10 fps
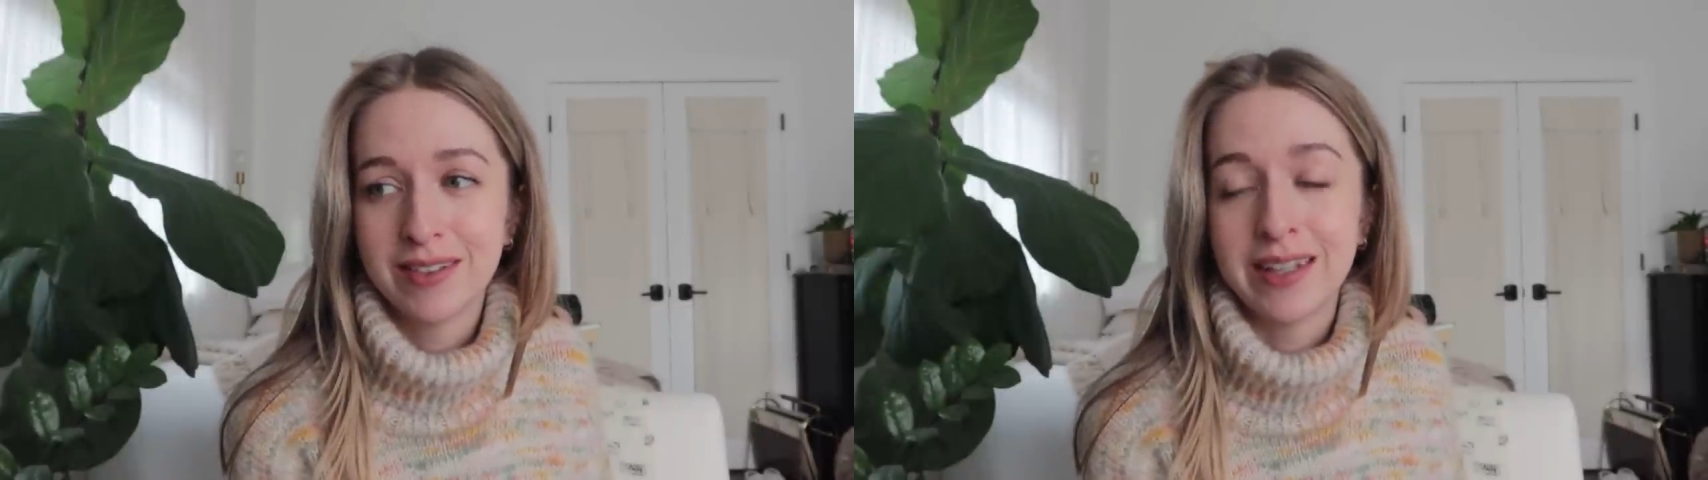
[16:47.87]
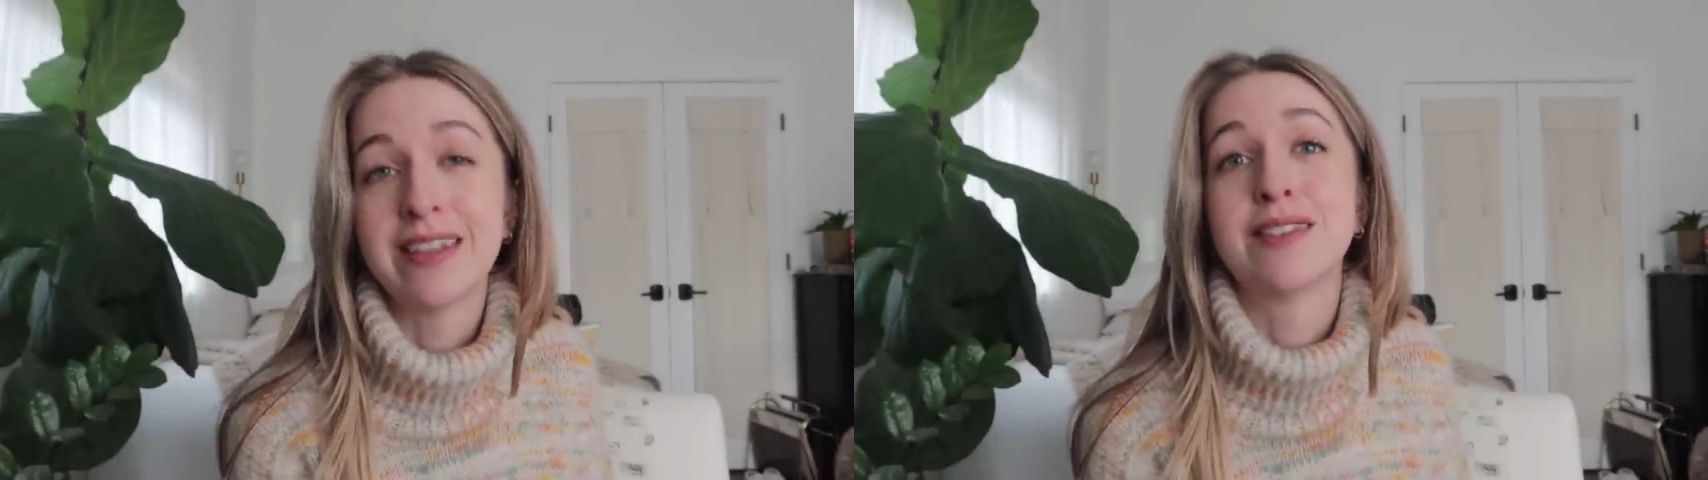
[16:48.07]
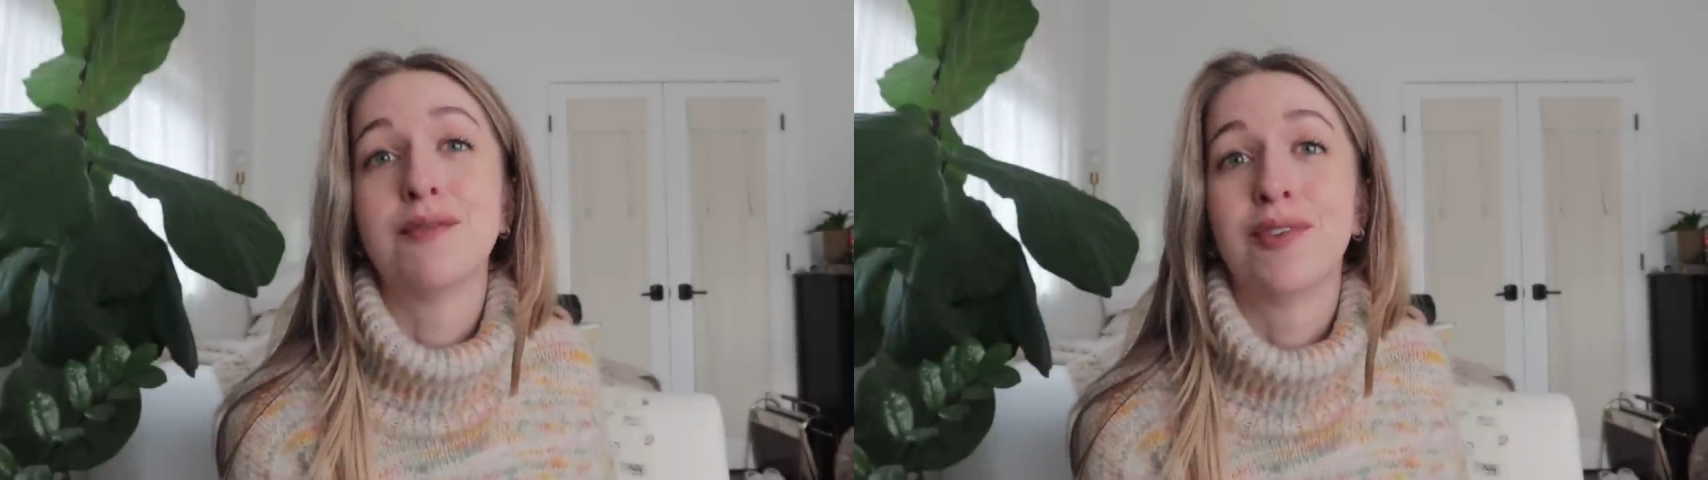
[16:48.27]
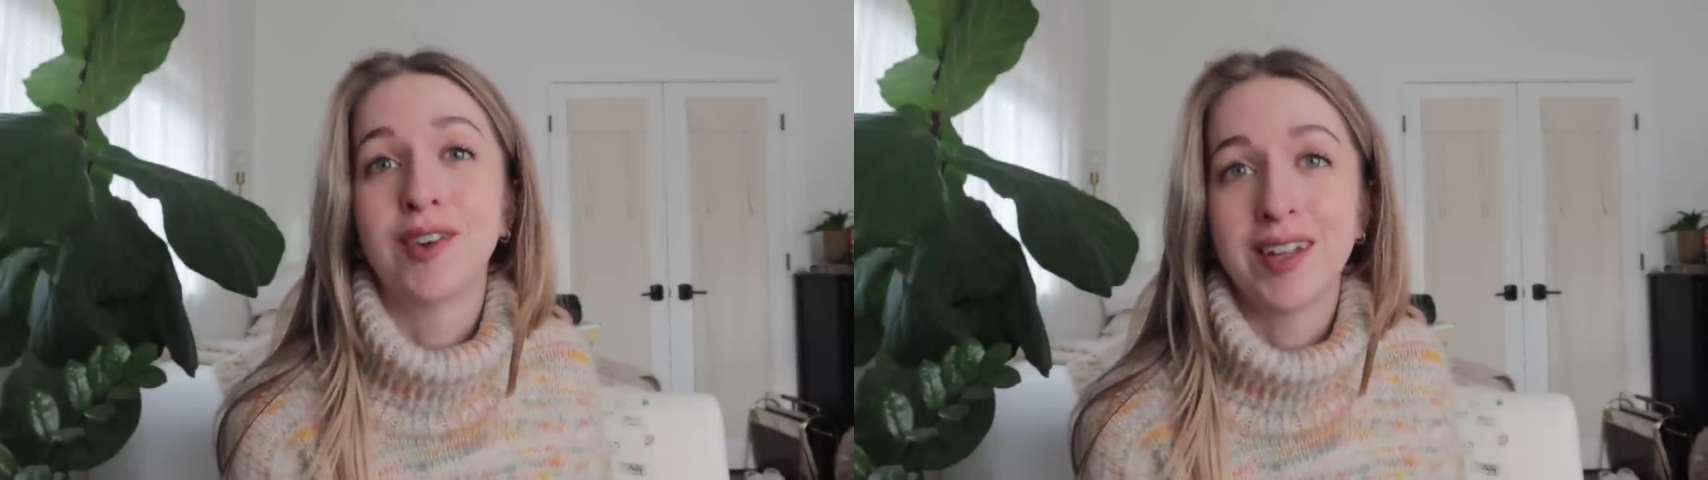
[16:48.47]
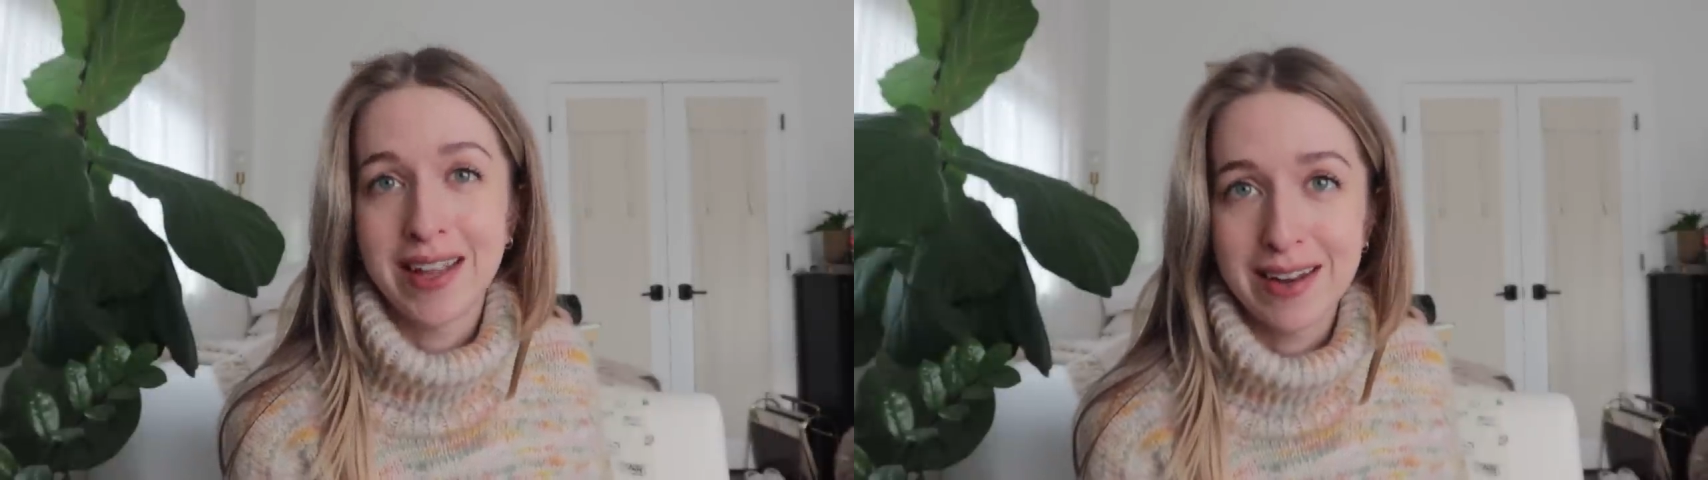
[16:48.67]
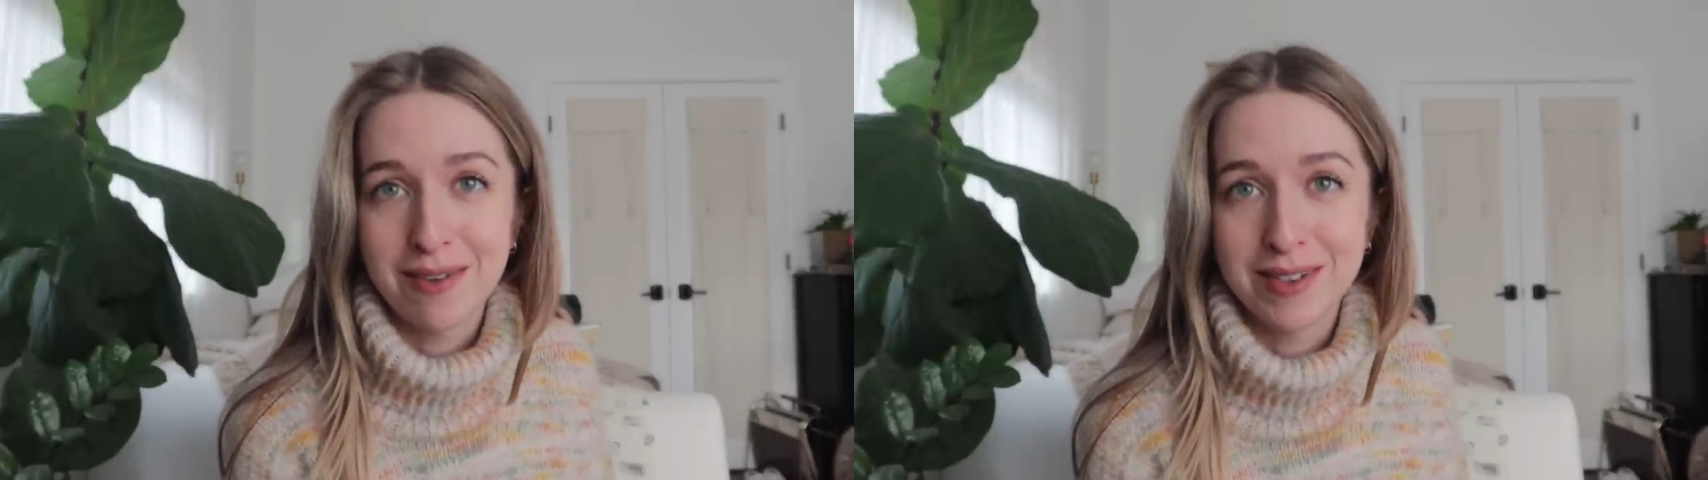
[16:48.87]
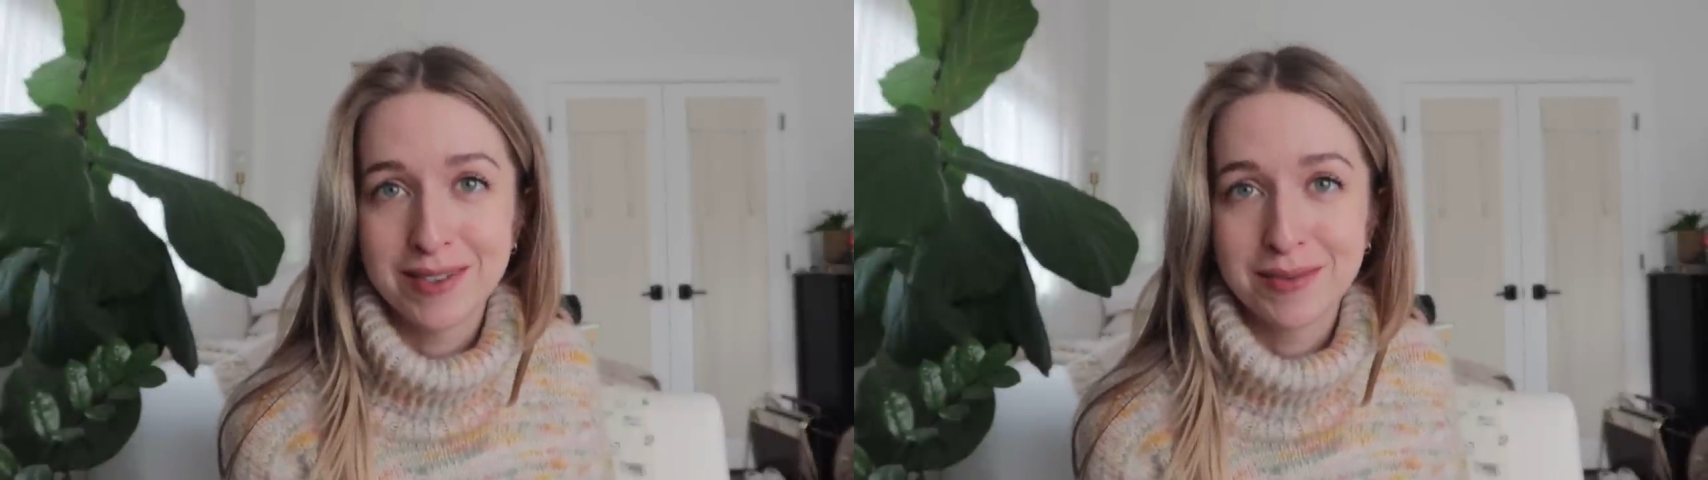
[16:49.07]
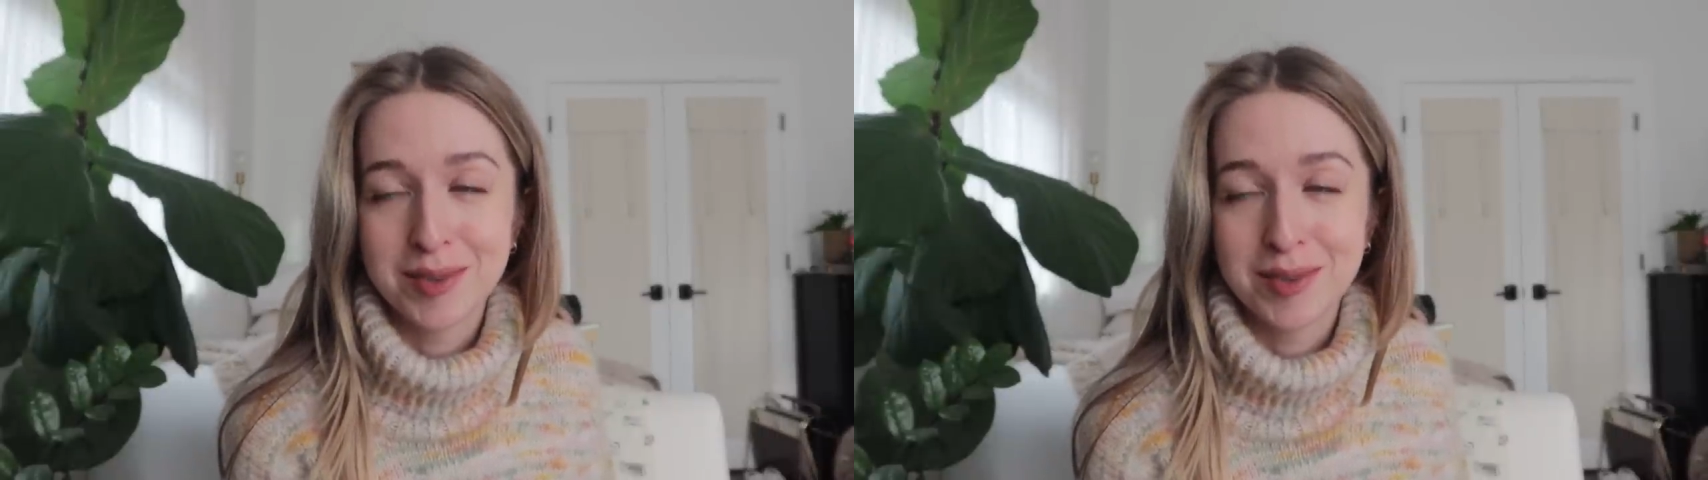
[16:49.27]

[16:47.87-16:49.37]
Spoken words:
less than 48 hours,